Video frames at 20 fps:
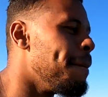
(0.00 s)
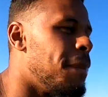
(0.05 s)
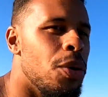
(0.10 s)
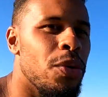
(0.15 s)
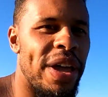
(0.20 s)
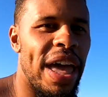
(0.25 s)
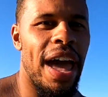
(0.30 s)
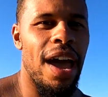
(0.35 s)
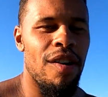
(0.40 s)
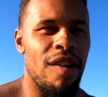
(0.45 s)
in
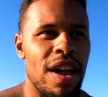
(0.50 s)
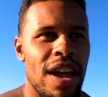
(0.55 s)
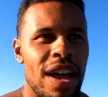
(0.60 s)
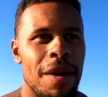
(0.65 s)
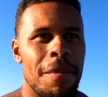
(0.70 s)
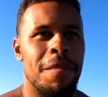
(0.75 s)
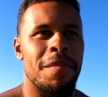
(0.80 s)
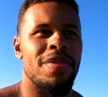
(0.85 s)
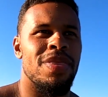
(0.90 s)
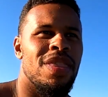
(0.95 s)

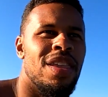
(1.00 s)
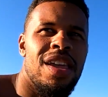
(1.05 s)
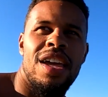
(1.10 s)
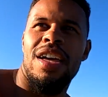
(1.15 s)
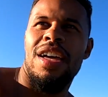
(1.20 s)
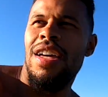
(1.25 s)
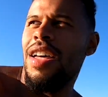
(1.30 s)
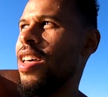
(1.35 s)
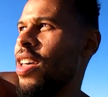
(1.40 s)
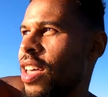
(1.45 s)
Bulgaria.
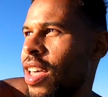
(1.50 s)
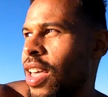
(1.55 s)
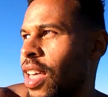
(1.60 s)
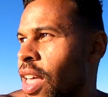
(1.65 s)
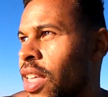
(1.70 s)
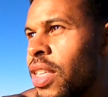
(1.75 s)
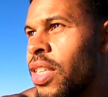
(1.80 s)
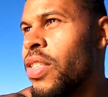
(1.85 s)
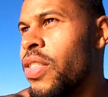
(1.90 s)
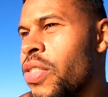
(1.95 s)

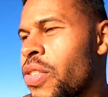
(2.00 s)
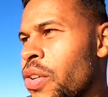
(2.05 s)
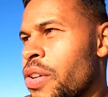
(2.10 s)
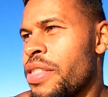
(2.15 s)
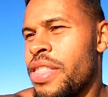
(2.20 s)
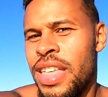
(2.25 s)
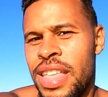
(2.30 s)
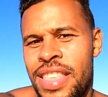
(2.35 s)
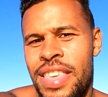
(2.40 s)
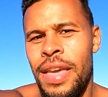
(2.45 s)

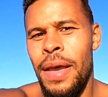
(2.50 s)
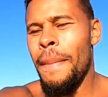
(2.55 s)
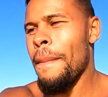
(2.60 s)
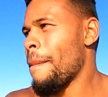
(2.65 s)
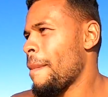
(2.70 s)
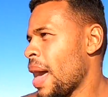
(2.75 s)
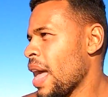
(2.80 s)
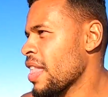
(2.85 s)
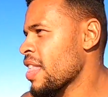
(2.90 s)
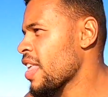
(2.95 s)
Does it
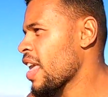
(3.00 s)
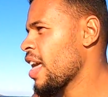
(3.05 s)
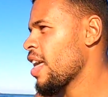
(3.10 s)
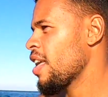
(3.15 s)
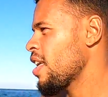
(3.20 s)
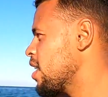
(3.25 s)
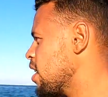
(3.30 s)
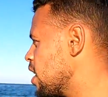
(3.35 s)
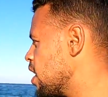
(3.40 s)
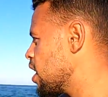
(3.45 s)

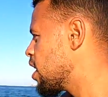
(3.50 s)
matter?